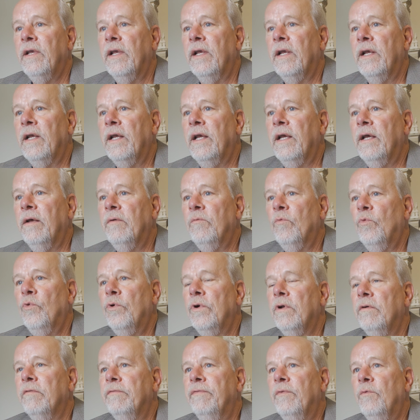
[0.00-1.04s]
and
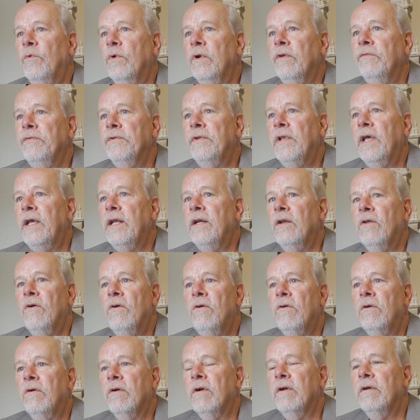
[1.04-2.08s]
would have would have stayed
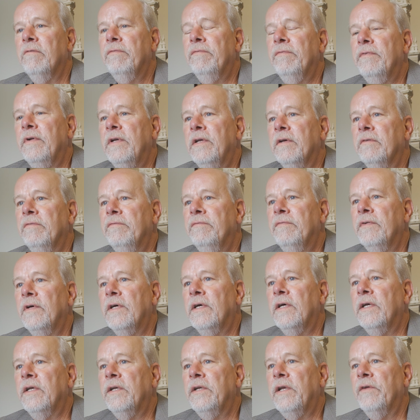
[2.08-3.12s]
longer if if
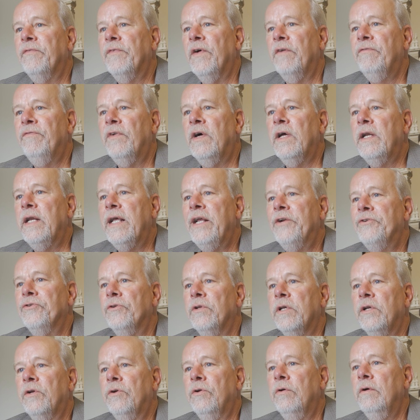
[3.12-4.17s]
uh, if I
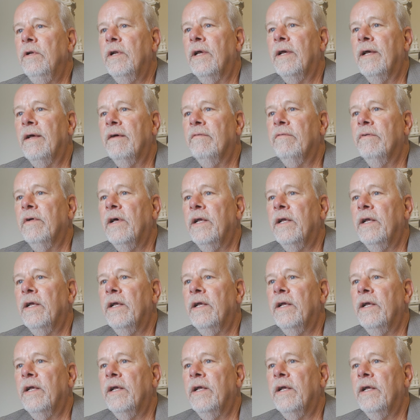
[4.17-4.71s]
financially could have.